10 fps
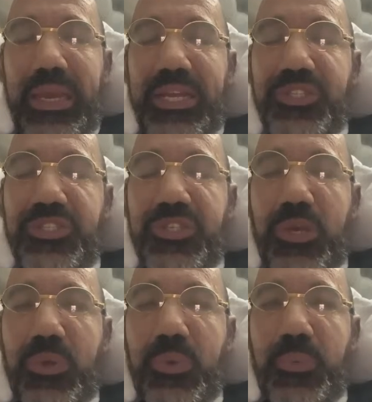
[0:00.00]
And
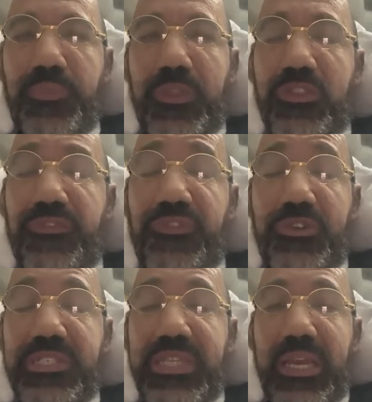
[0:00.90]
so the
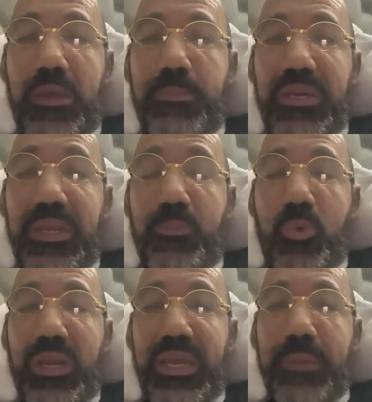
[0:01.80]
first thing on Monday morning,